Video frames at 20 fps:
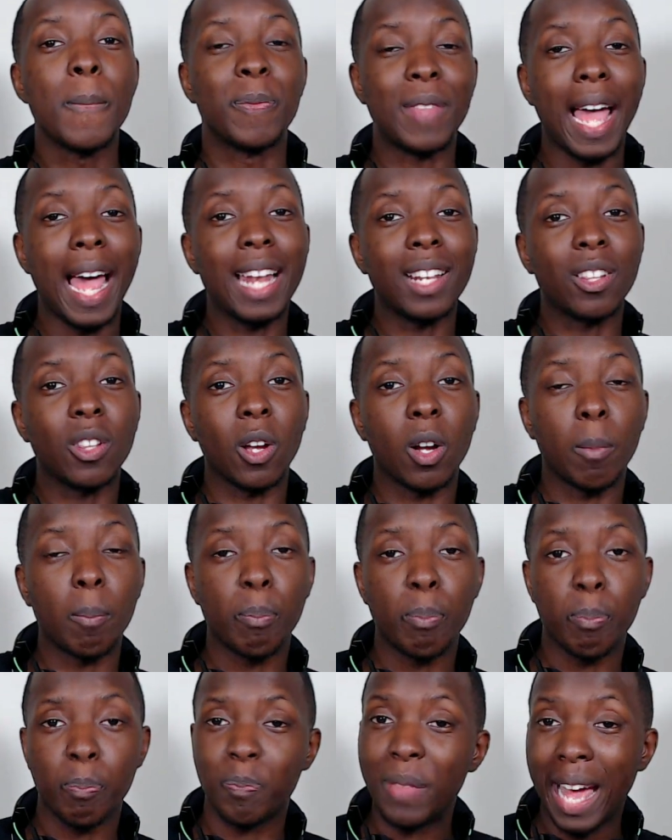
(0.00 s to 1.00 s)
that's
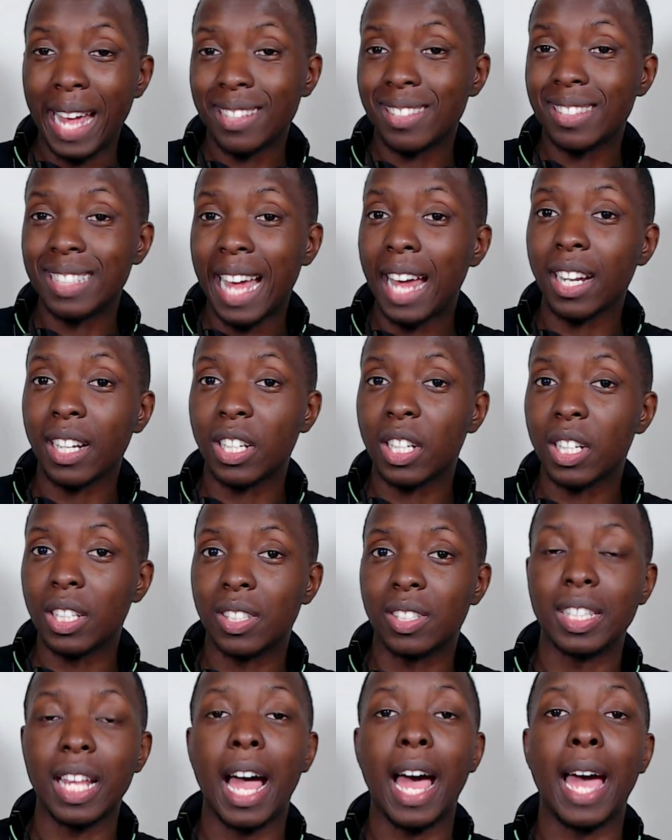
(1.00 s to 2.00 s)
not a
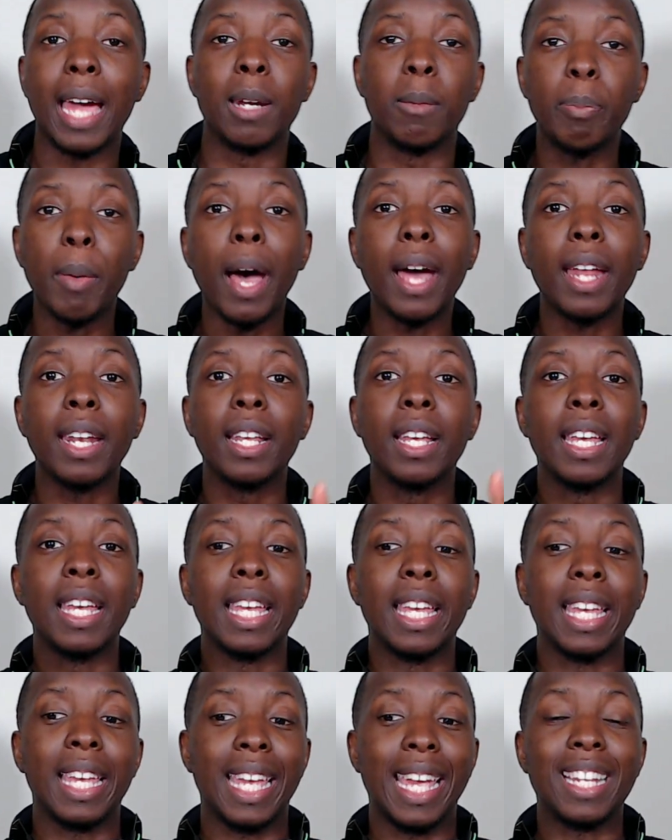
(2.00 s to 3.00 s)
good sign. But
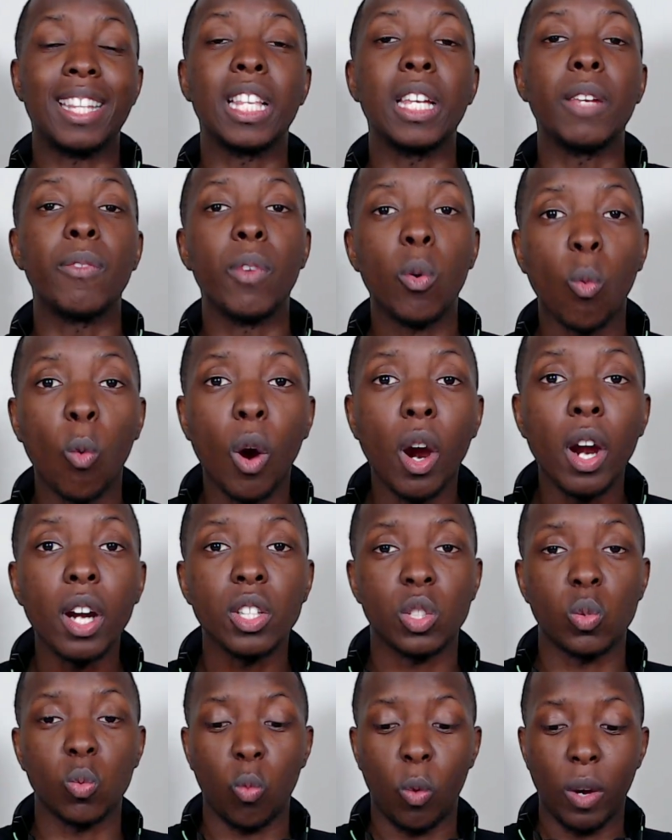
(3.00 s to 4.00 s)
it's even
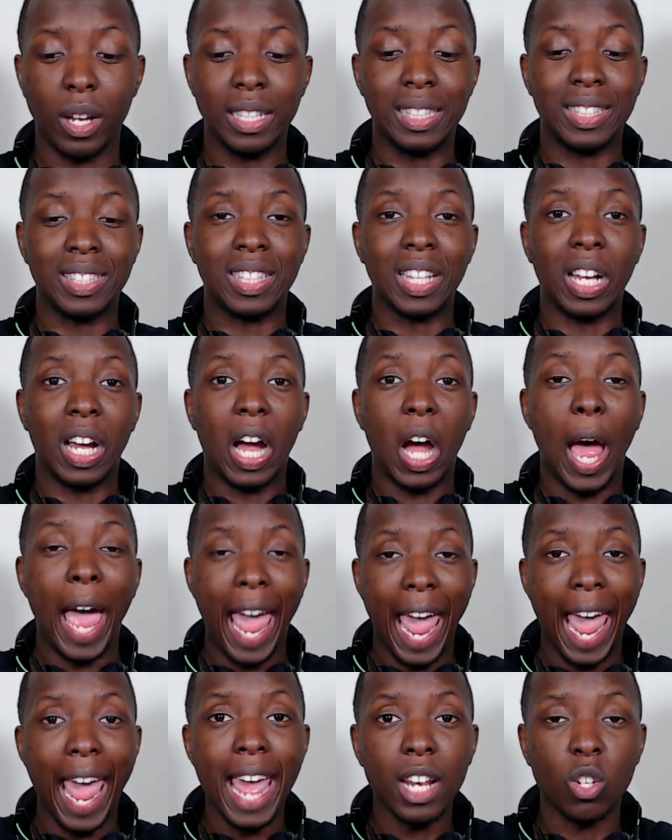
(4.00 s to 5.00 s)
worse when the
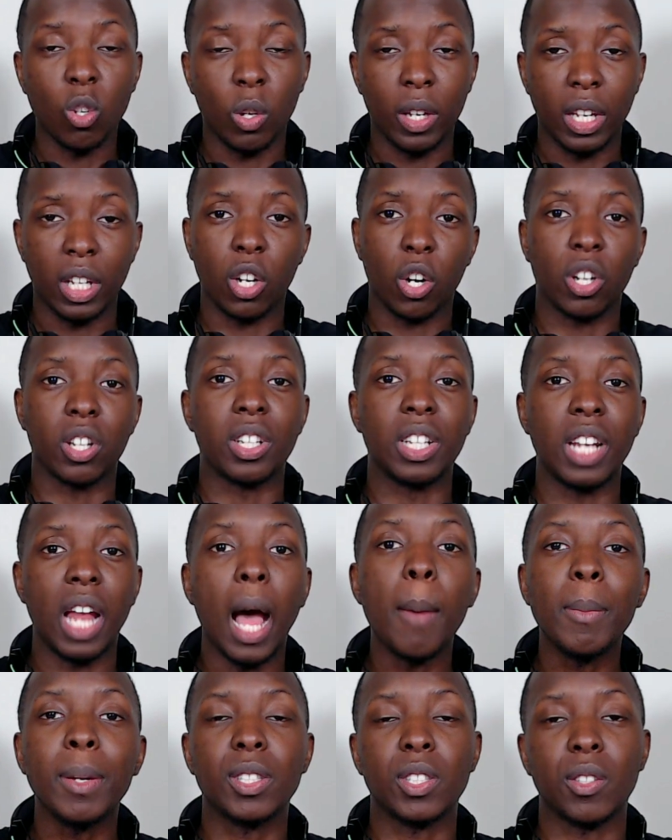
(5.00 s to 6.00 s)
handle and
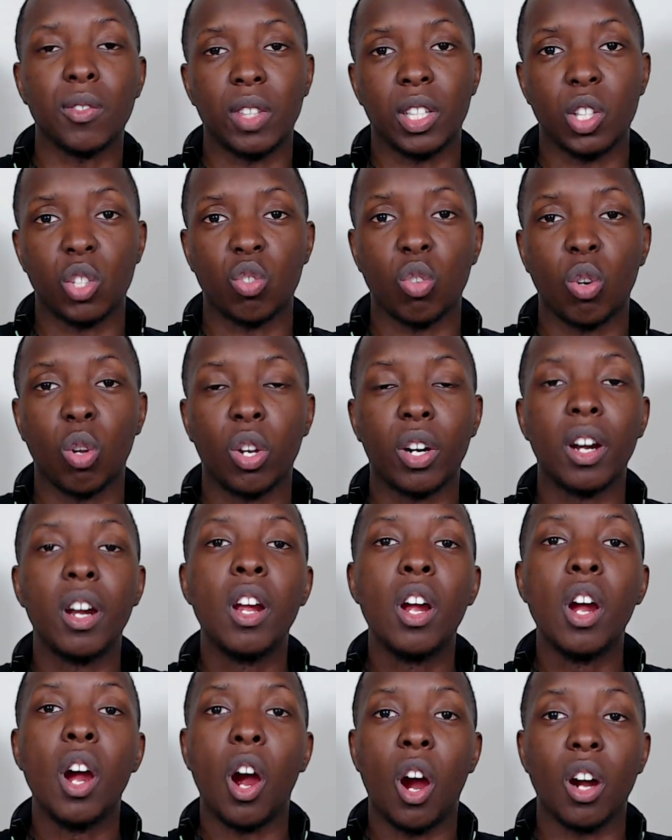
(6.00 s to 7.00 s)
ergonomics of the controller
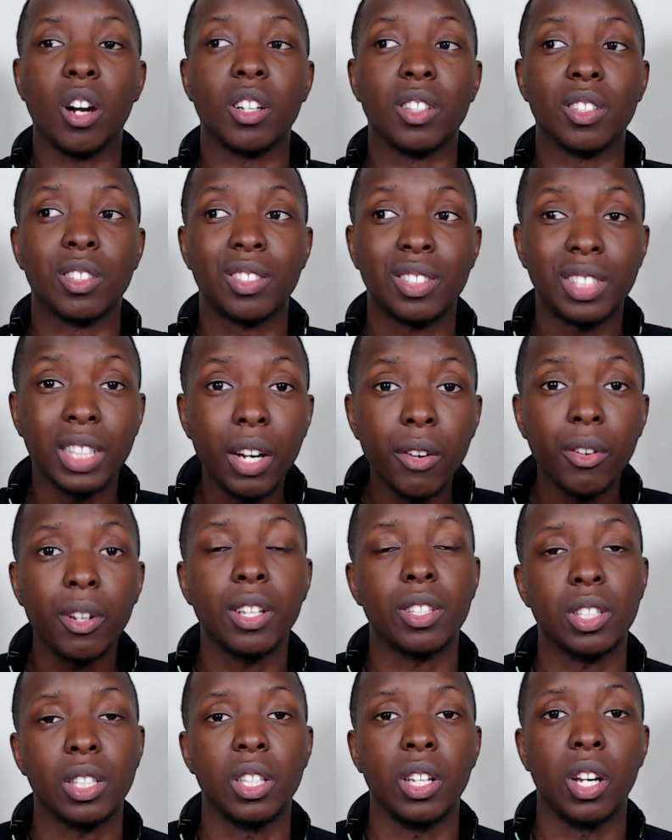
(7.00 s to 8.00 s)
are
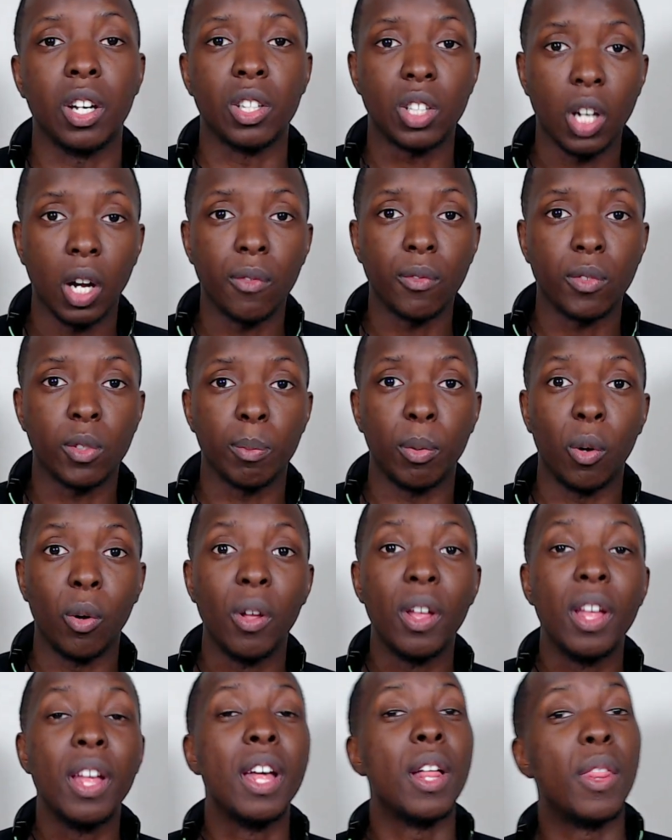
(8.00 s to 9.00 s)
seriously
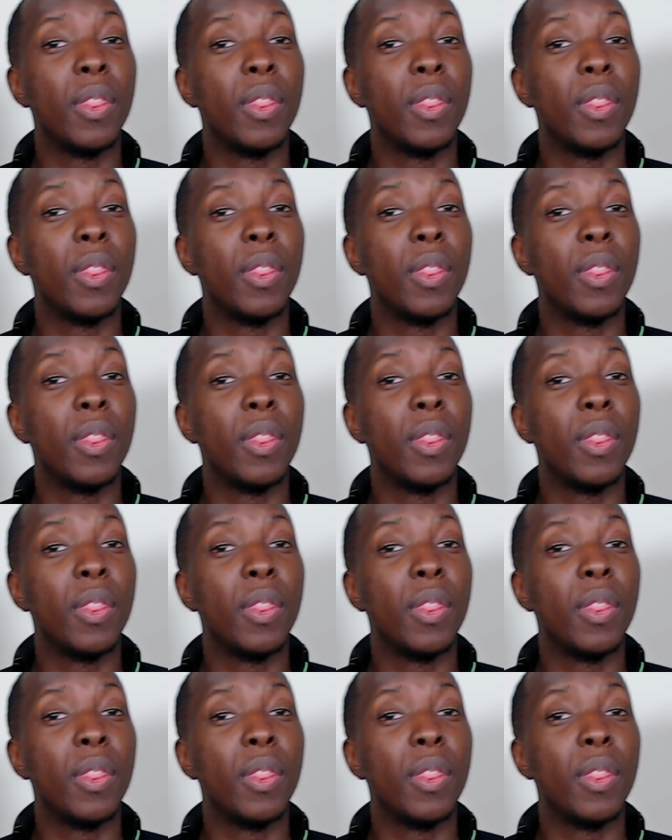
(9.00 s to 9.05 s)
uncomfortable.